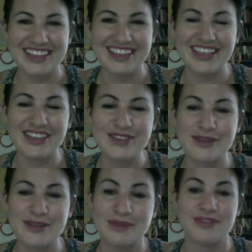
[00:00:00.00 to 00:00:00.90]
Thank you
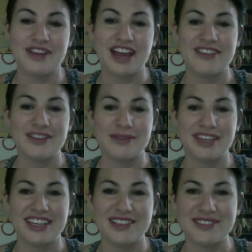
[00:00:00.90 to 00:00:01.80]
so much for having
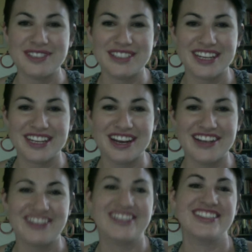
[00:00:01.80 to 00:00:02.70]
me. It was an
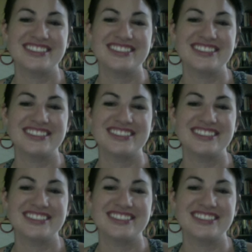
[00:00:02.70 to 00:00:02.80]
honor.